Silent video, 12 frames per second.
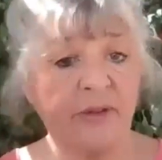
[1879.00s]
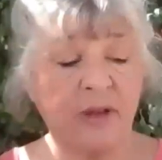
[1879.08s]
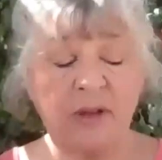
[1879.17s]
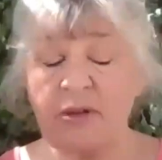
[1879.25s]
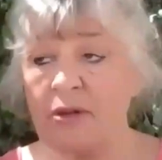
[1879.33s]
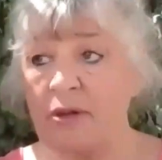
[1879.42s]

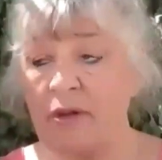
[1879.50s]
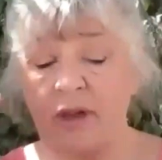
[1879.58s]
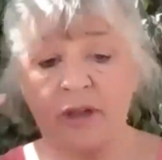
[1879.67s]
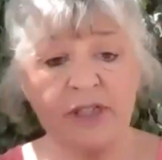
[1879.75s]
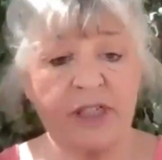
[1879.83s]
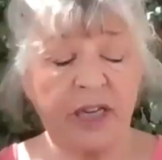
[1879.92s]
even
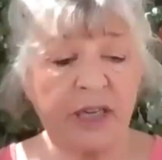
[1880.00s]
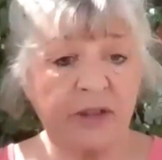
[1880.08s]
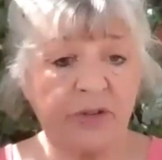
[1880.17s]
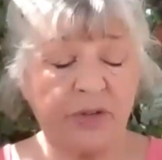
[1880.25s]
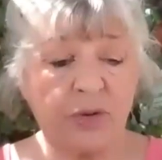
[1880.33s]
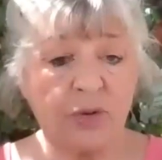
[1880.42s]
a
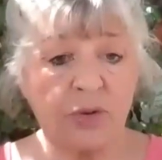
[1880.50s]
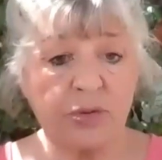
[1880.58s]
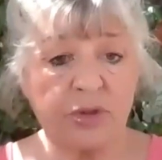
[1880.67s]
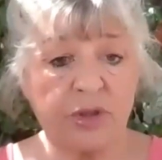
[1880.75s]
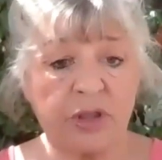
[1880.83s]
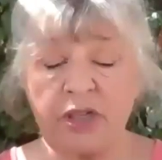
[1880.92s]
second thought,
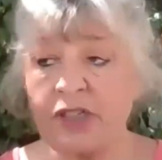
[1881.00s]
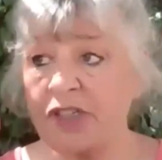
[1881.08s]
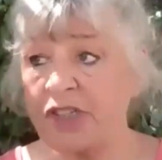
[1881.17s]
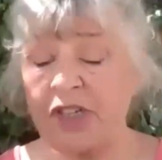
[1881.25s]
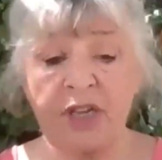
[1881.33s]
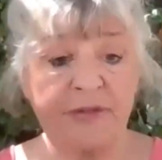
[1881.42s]
just